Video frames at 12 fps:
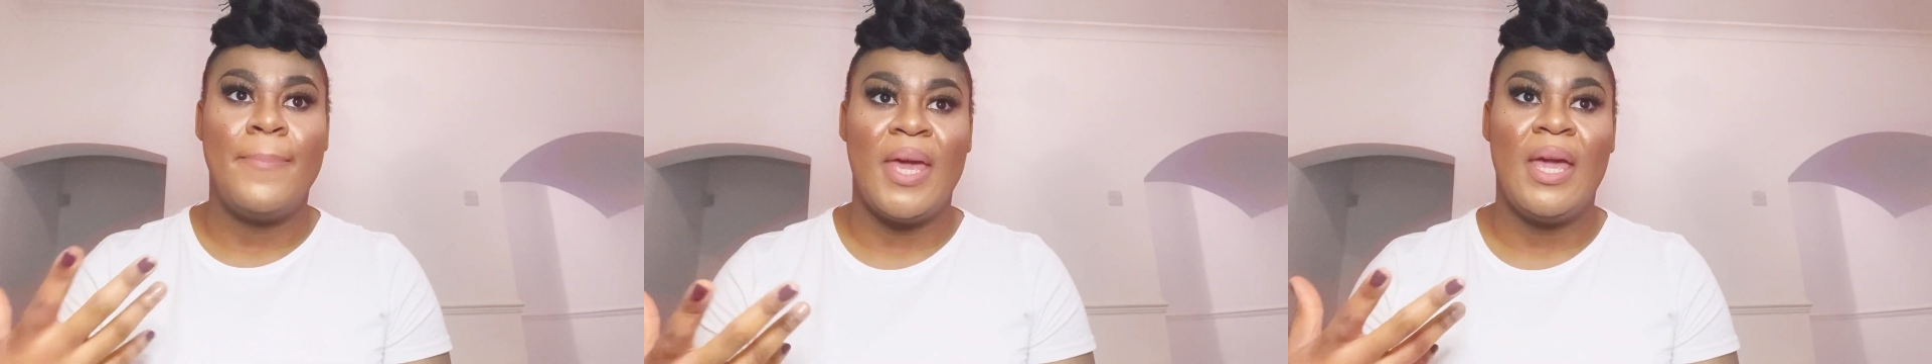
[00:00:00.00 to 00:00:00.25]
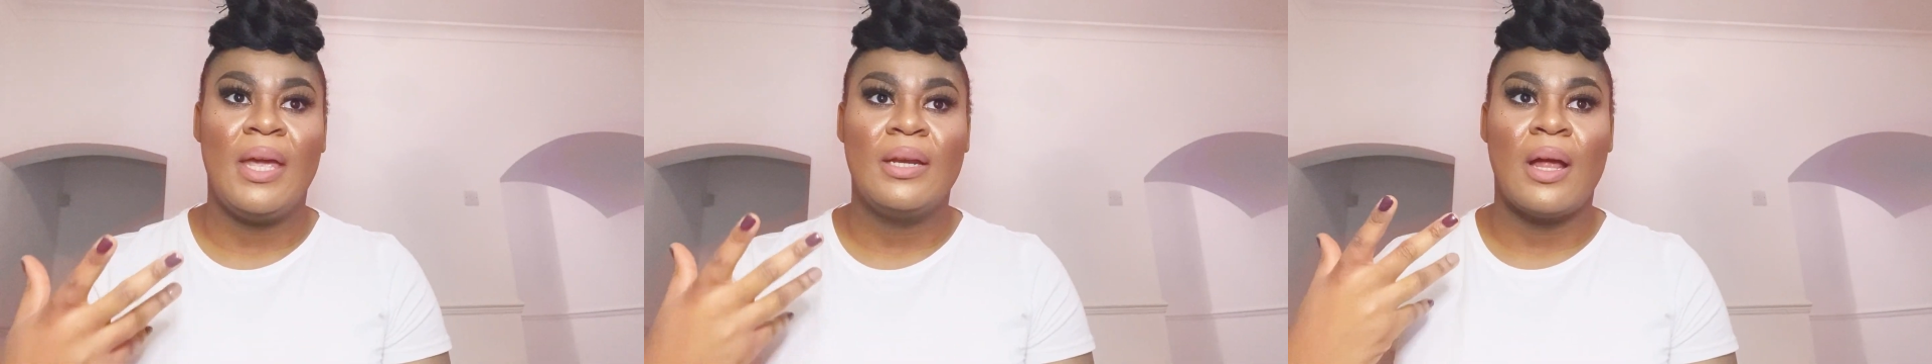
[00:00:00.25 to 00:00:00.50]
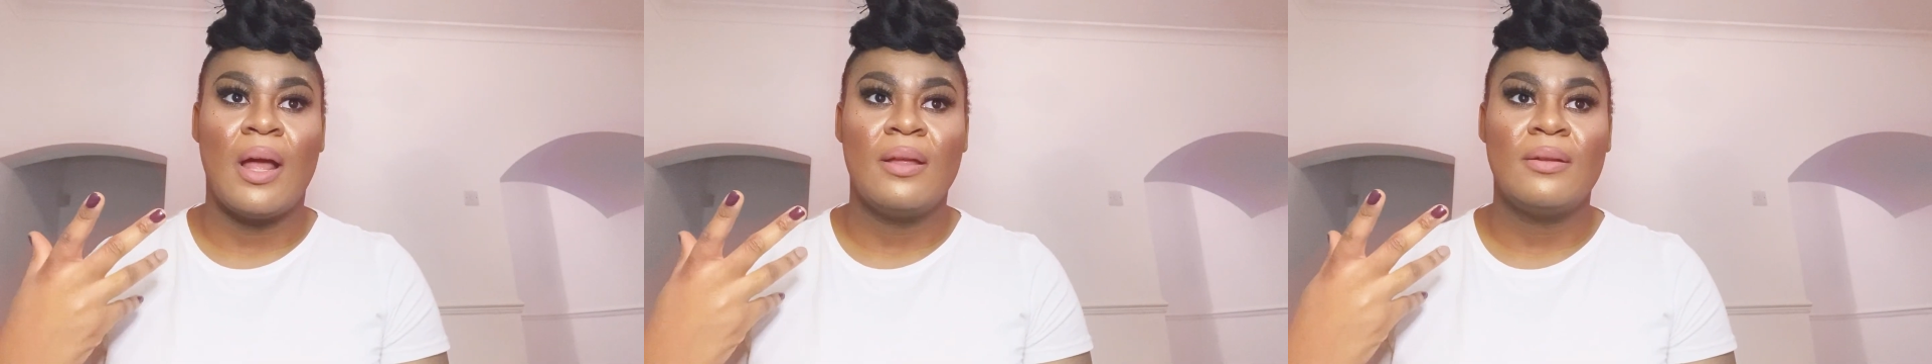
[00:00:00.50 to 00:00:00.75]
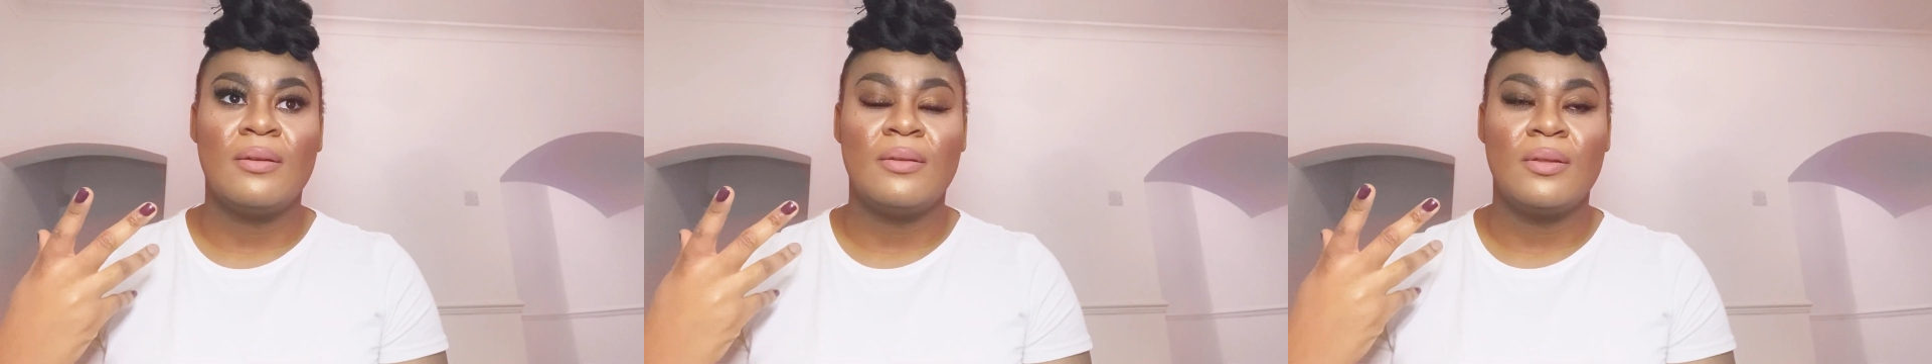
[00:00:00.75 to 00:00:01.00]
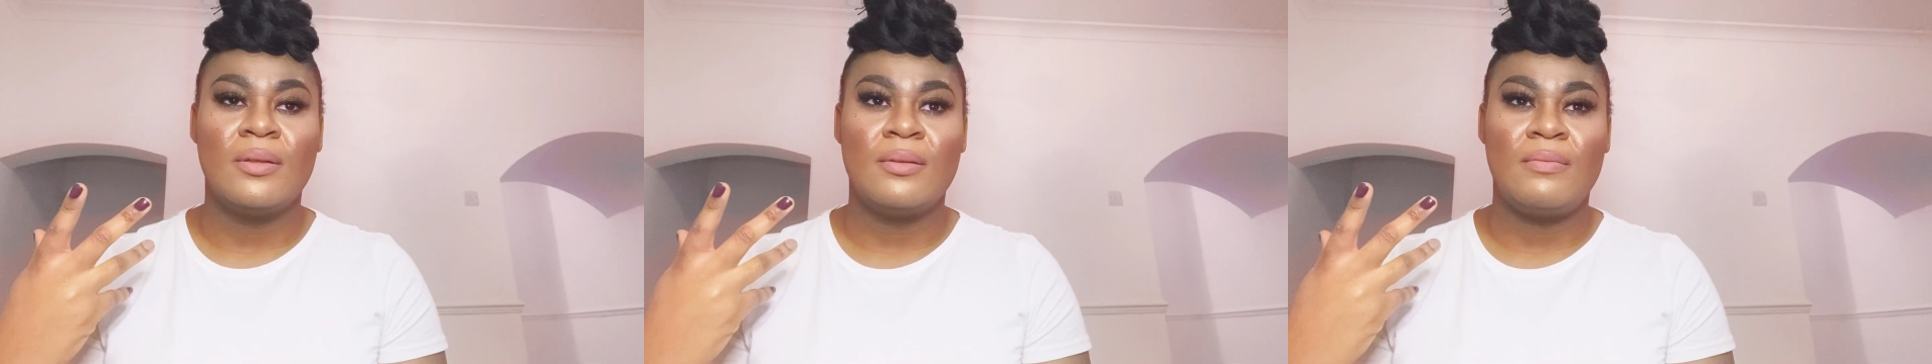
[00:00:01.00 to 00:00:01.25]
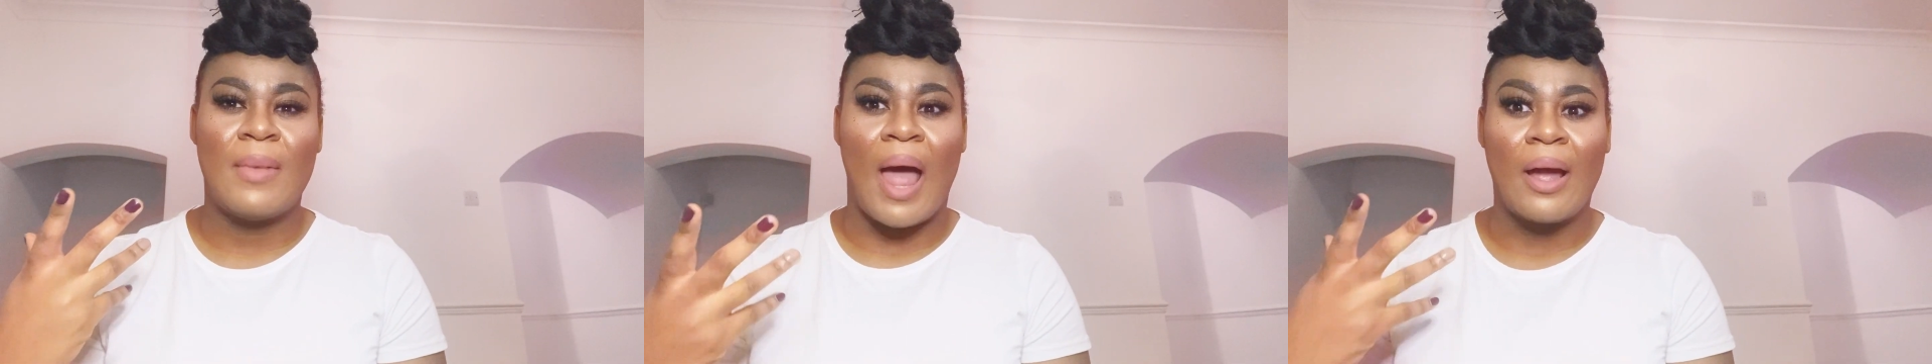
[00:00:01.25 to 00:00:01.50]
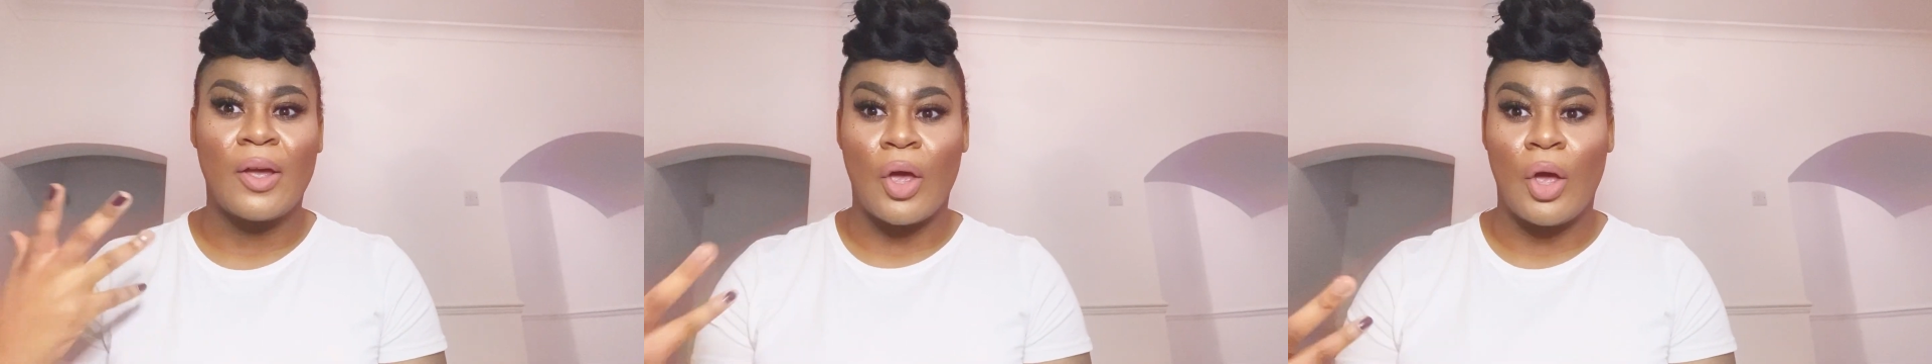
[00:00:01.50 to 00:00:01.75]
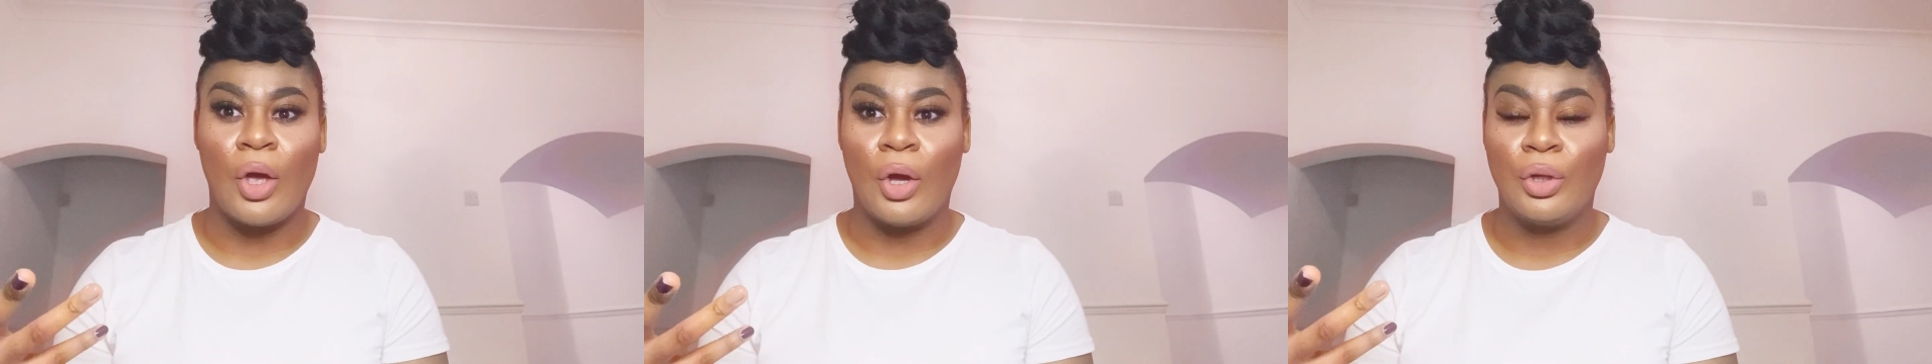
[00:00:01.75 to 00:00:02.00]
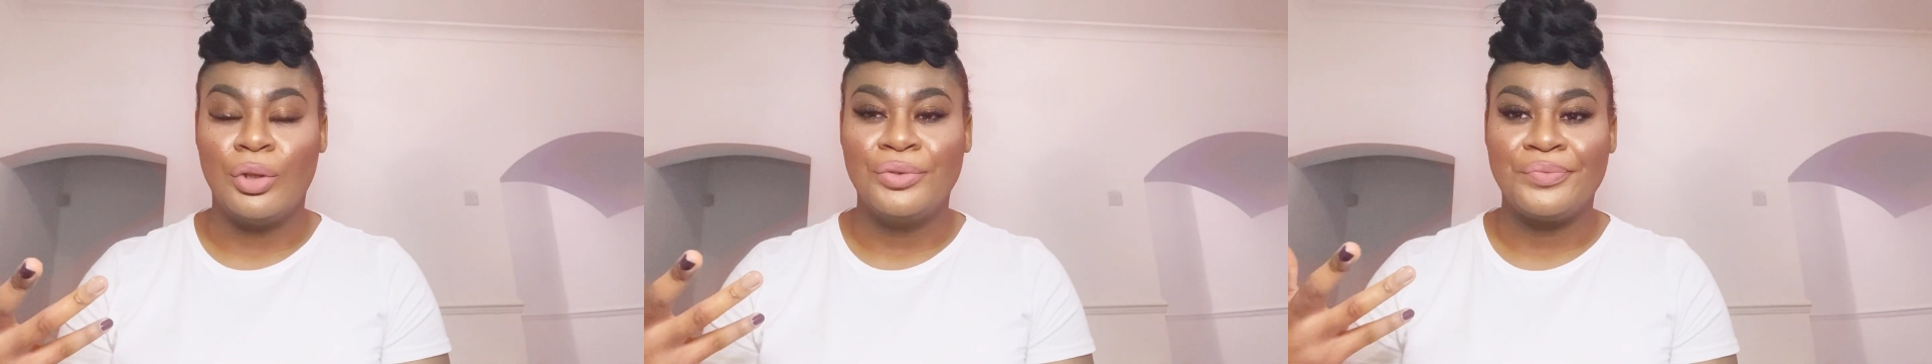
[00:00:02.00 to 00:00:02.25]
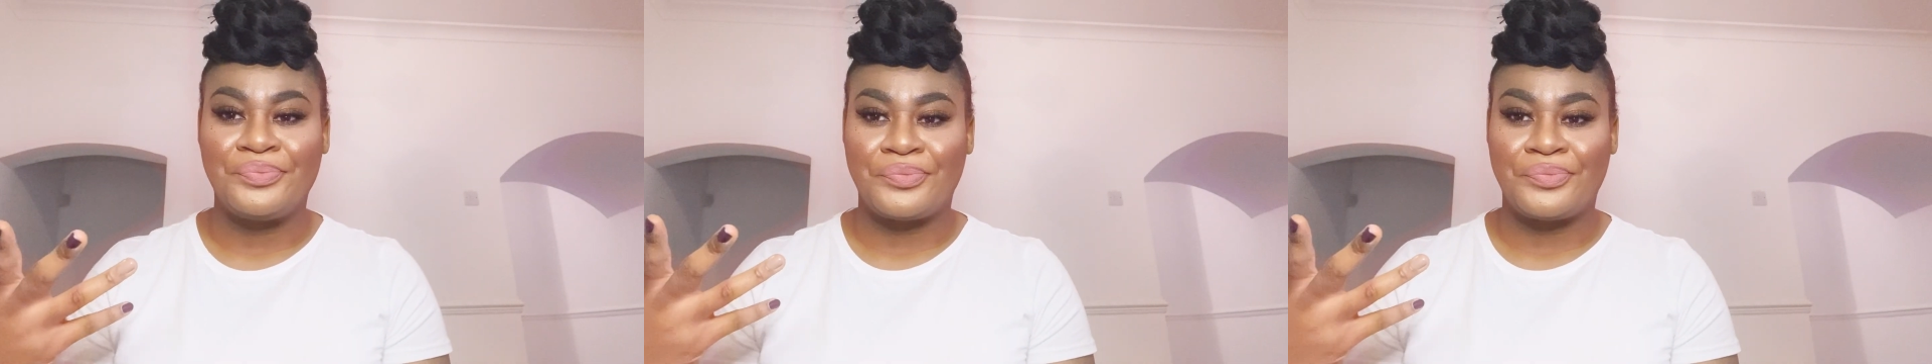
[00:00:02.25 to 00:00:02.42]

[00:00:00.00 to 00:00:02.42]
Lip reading: being that girl